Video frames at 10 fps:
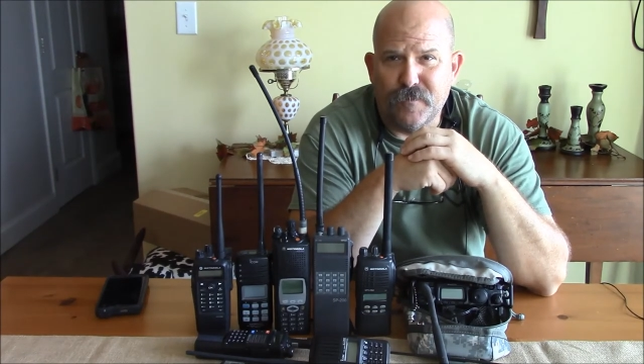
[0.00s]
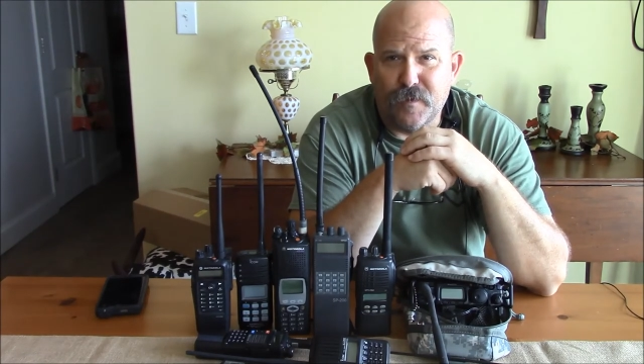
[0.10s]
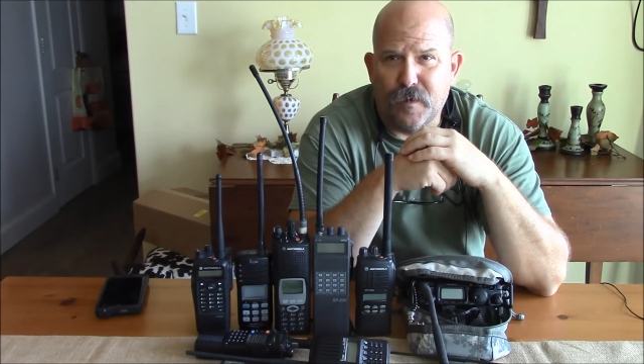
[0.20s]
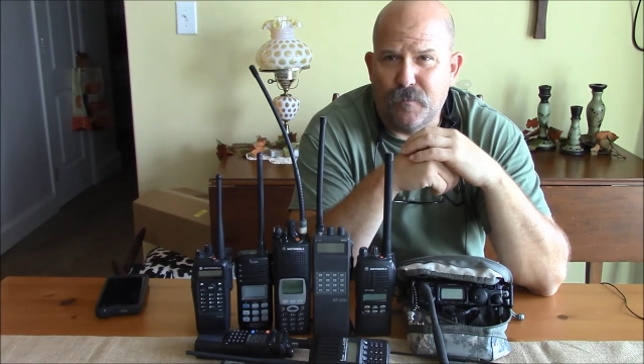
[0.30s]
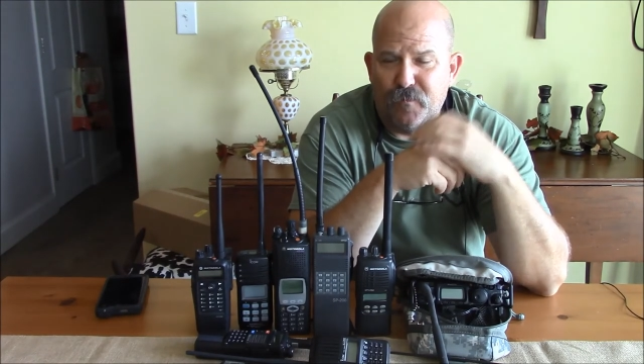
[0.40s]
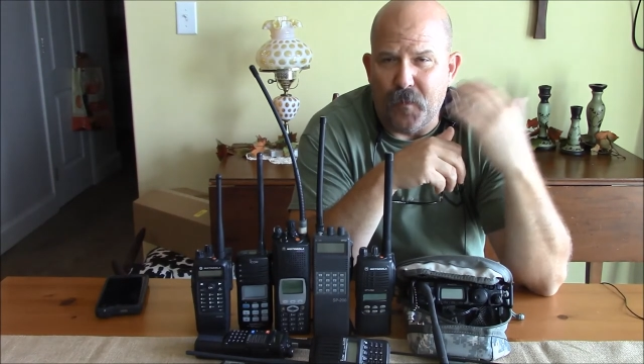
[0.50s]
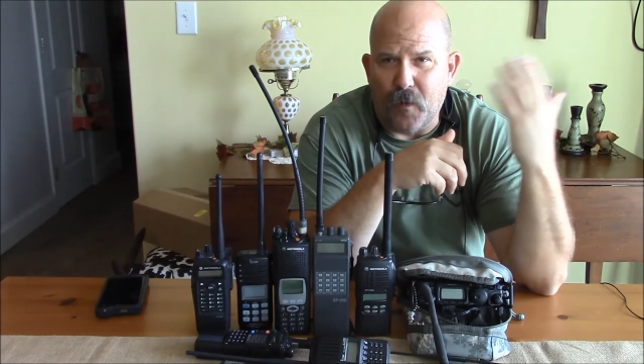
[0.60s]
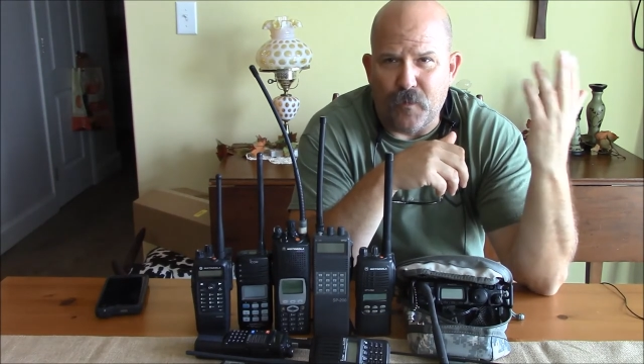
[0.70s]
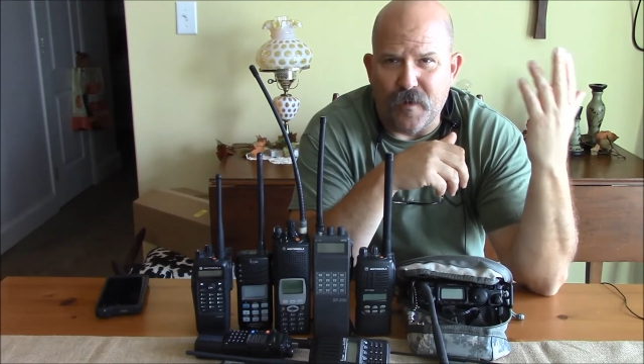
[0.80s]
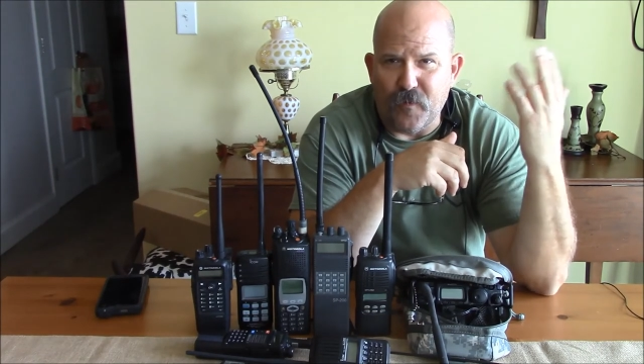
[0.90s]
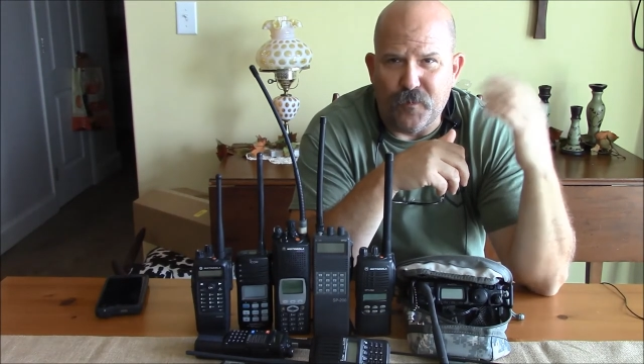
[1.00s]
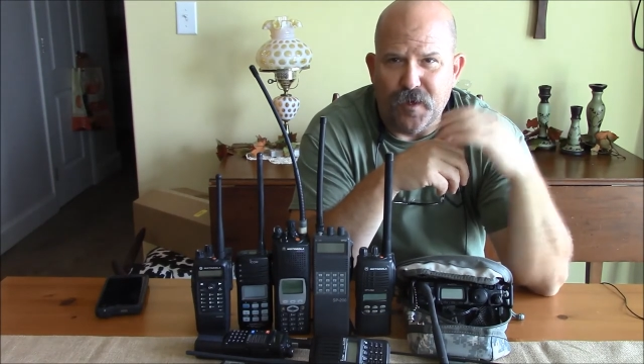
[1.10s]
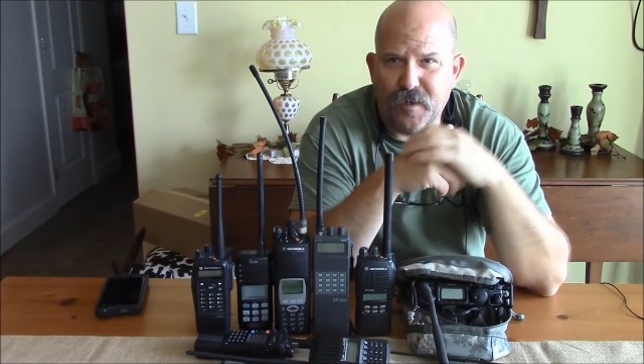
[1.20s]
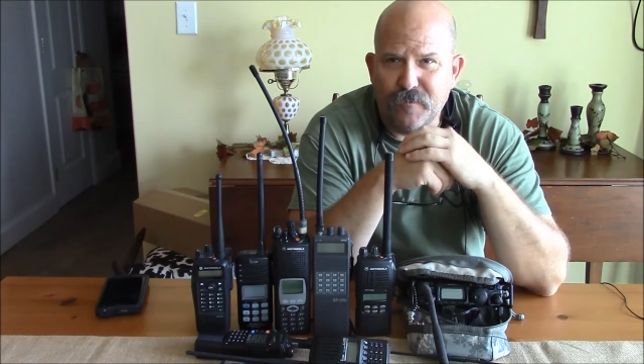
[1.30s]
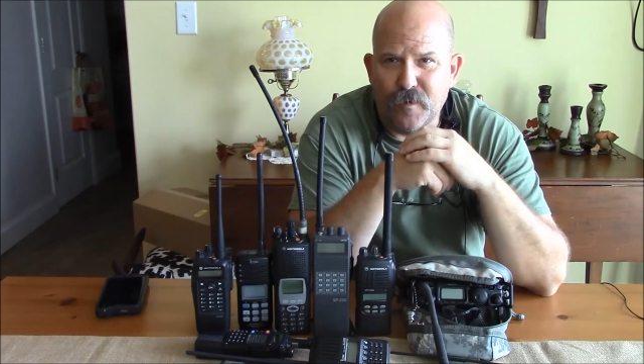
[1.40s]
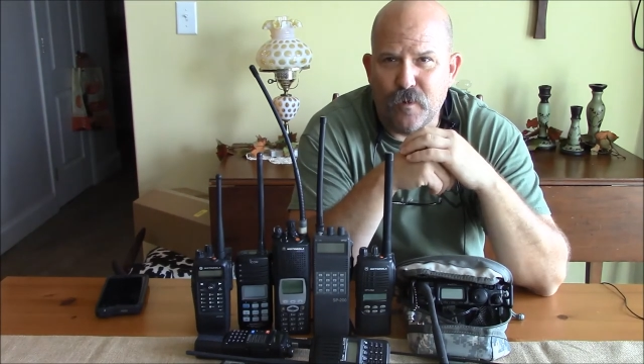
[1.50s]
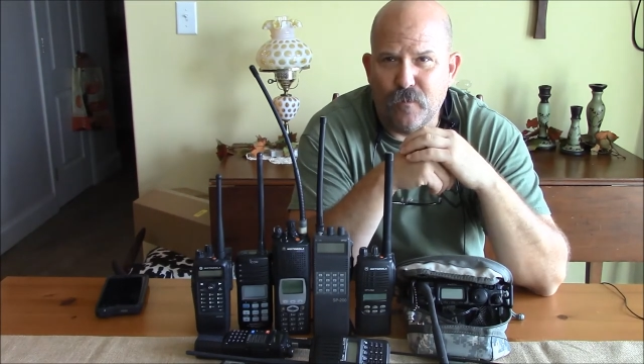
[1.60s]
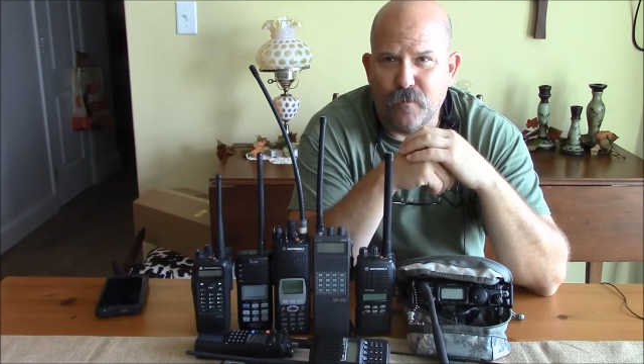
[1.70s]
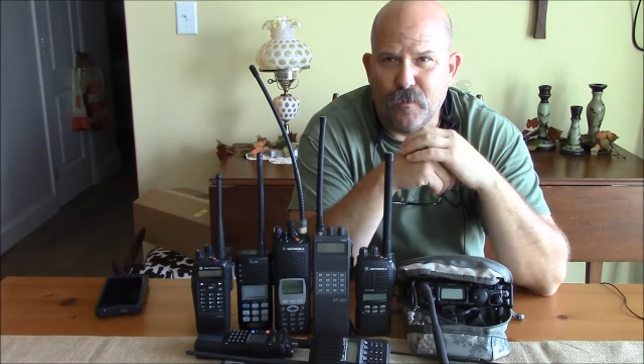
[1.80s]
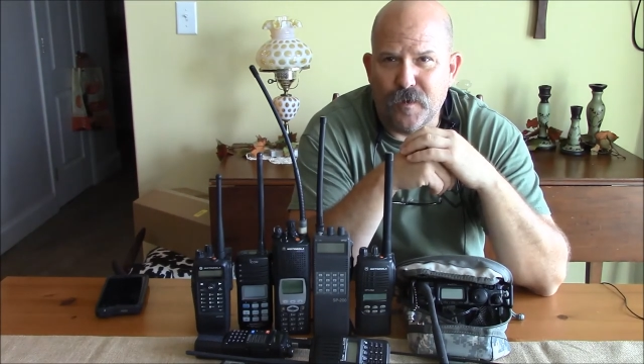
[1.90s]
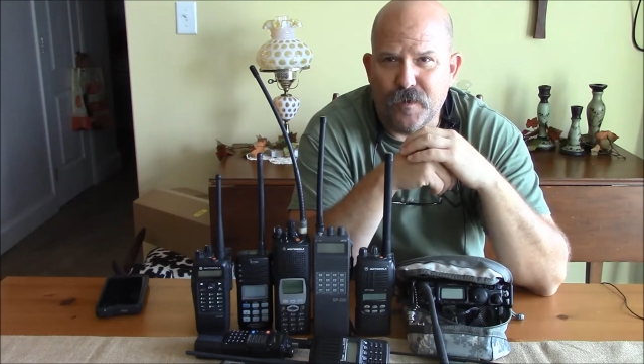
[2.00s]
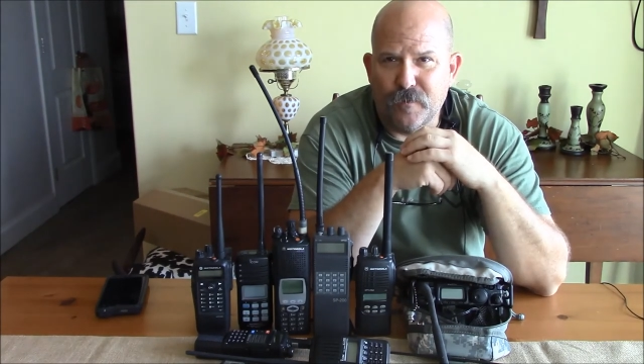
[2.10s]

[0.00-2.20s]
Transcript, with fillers: a small private plane, over uh,